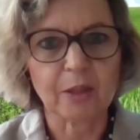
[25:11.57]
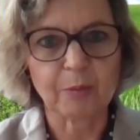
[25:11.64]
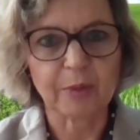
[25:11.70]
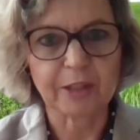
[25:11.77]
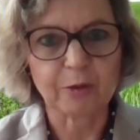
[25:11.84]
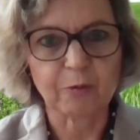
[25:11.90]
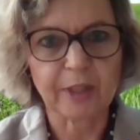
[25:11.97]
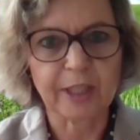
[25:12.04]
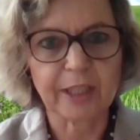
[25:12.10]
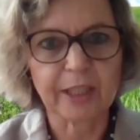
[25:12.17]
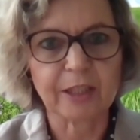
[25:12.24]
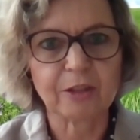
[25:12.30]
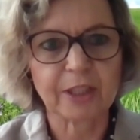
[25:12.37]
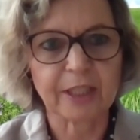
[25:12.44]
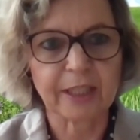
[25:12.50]
And by the
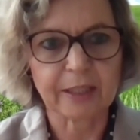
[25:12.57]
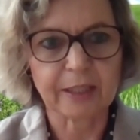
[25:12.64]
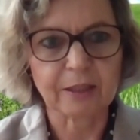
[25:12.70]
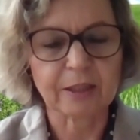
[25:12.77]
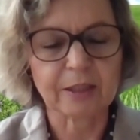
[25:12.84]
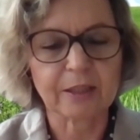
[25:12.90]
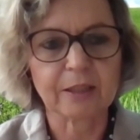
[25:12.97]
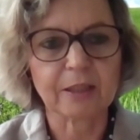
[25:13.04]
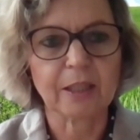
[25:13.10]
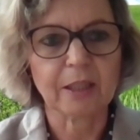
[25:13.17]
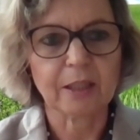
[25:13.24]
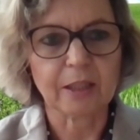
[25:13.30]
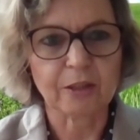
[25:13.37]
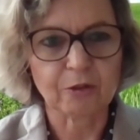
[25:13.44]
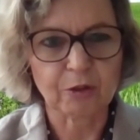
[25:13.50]
way, Syngenta
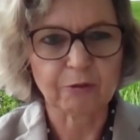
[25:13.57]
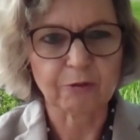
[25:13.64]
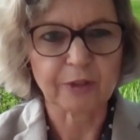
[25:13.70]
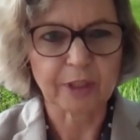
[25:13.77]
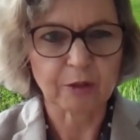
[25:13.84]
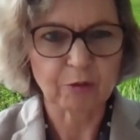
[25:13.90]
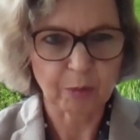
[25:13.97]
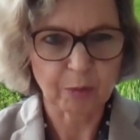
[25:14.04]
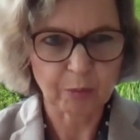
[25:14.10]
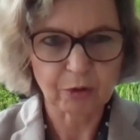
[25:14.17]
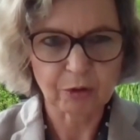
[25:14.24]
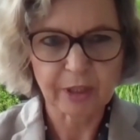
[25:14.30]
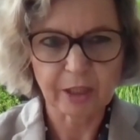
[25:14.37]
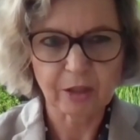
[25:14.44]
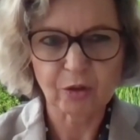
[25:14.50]
is offering
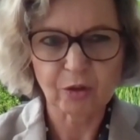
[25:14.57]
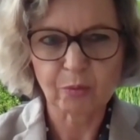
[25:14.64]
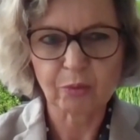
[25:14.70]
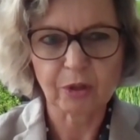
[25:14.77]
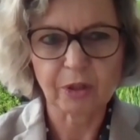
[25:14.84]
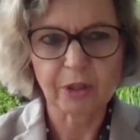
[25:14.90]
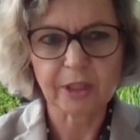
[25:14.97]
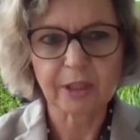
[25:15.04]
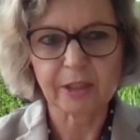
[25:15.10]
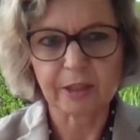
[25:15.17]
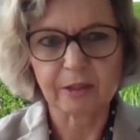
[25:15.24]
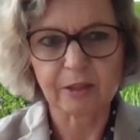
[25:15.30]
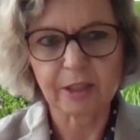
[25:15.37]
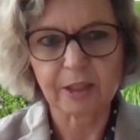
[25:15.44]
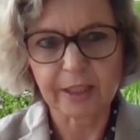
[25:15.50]
crop protection
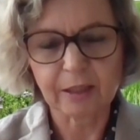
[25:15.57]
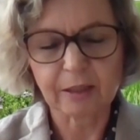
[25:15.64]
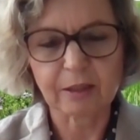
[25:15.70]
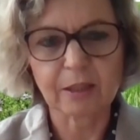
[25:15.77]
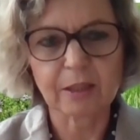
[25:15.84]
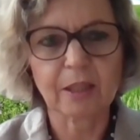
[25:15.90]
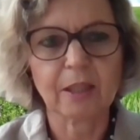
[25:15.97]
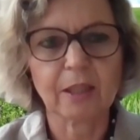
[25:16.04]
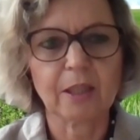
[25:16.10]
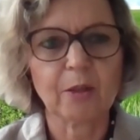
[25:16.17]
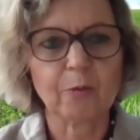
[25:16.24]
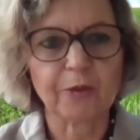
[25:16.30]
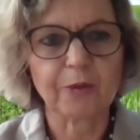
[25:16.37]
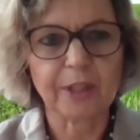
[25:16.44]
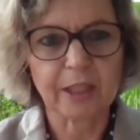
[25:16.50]
products and seeds.
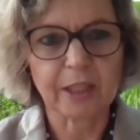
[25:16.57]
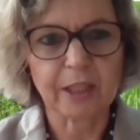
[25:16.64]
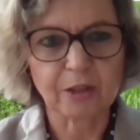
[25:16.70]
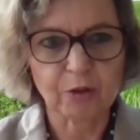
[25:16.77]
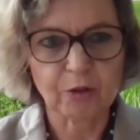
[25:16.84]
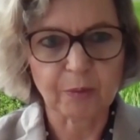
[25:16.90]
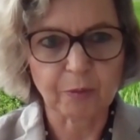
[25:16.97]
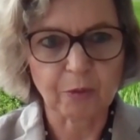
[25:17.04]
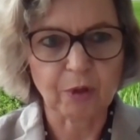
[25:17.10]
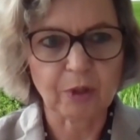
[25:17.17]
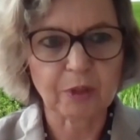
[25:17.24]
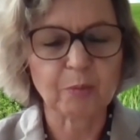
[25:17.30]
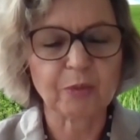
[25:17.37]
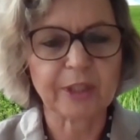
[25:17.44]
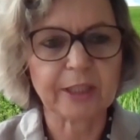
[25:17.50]
We are in Europe
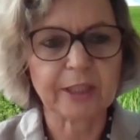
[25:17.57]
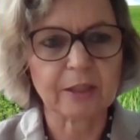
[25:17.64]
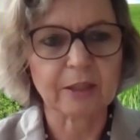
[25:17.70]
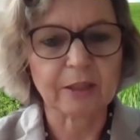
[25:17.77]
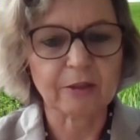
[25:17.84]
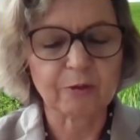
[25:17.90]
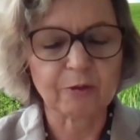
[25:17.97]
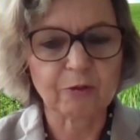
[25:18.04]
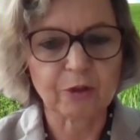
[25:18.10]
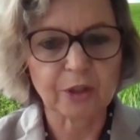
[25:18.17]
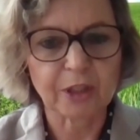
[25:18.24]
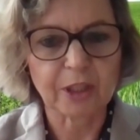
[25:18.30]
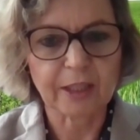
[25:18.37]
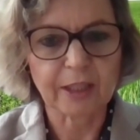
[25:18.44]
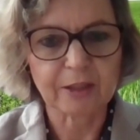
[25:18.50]
not present in the
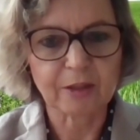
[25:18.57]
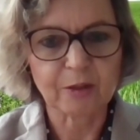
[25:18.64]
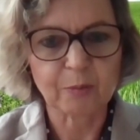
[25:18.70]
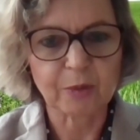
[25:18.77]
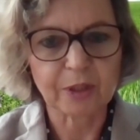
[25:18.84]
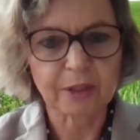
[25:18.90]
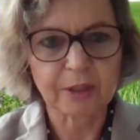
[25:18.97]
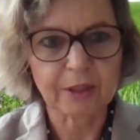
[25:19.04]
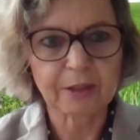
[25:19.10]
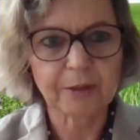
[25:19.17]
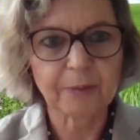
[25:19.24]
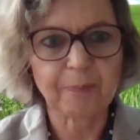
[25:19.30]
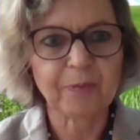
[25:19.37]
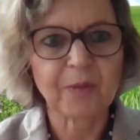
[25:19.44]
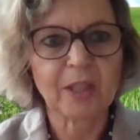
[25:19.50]
fertilizer
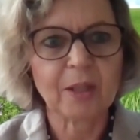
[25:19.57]
business.